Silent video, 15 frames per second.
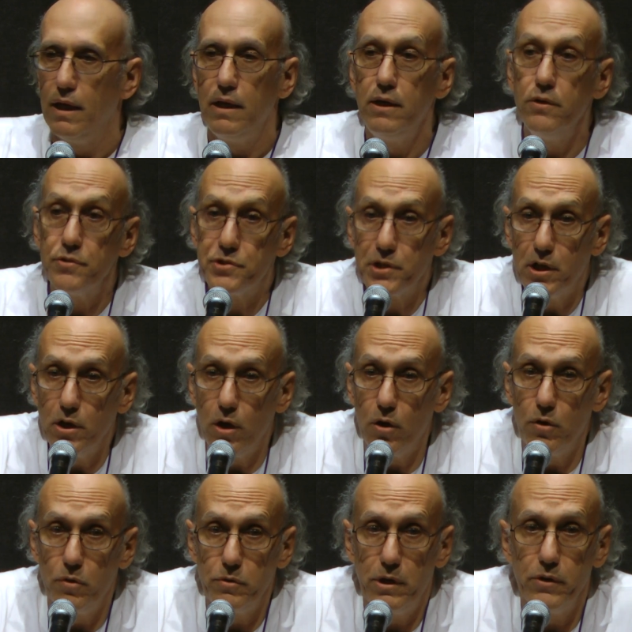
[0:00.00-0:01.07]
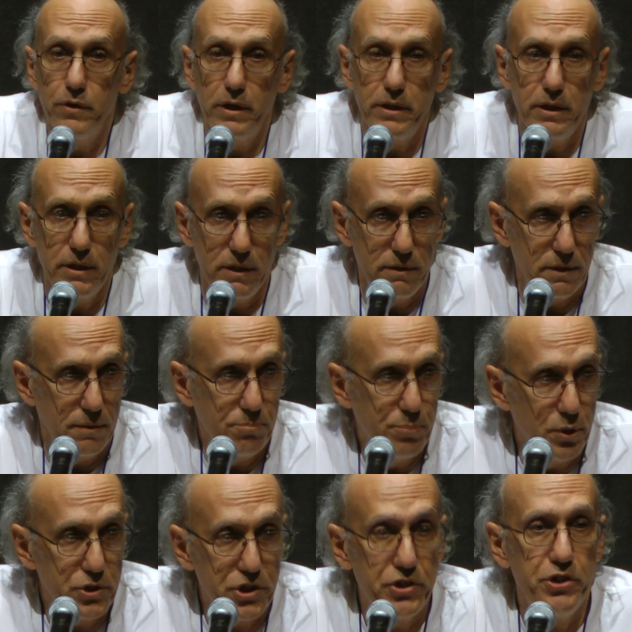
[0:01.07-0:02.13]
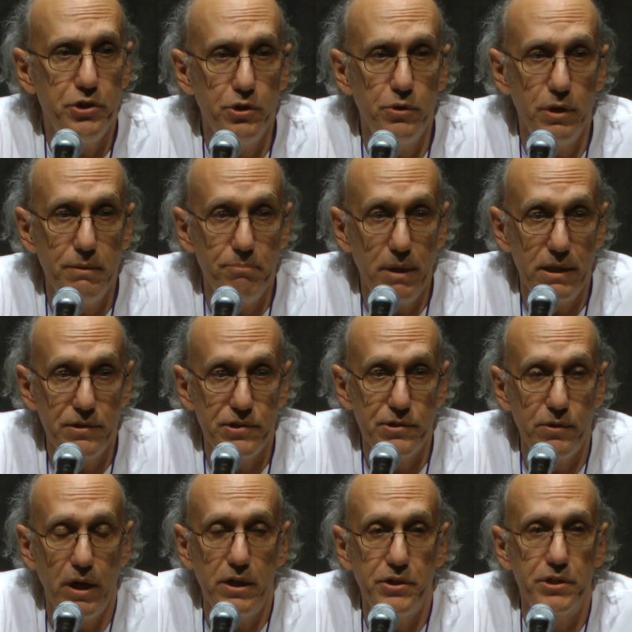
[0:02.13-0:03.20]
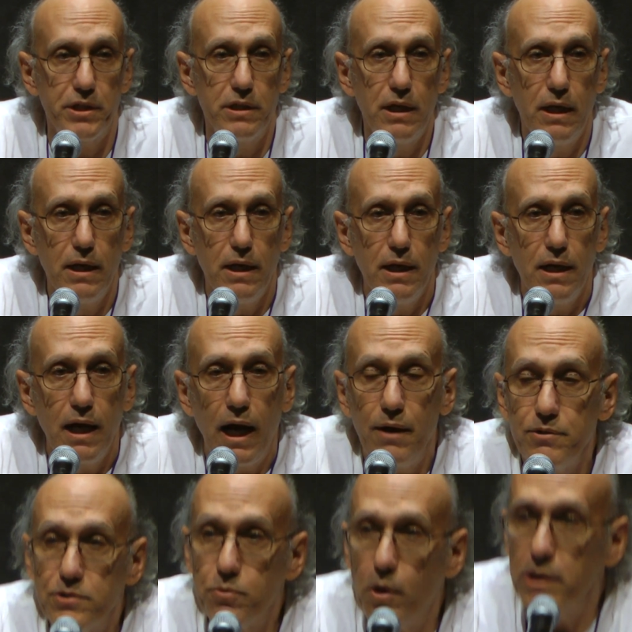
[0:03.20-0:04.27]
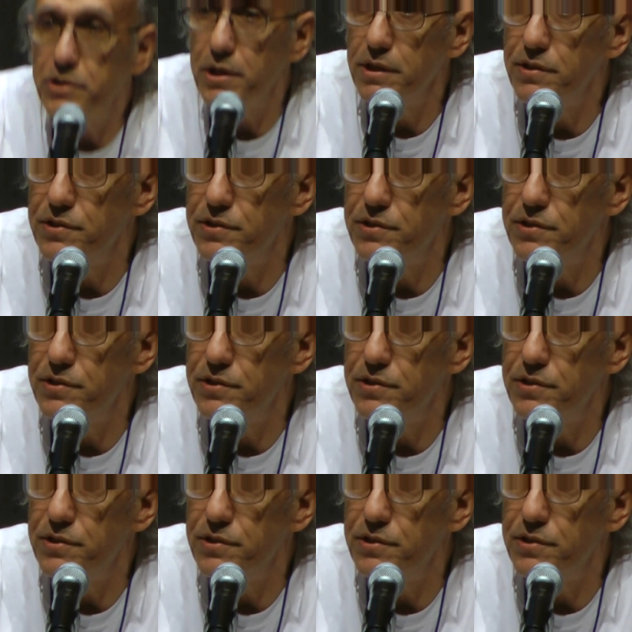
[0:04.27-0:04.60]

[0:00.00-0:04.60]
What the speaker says: Years ago, during the Bush II administration, I was watching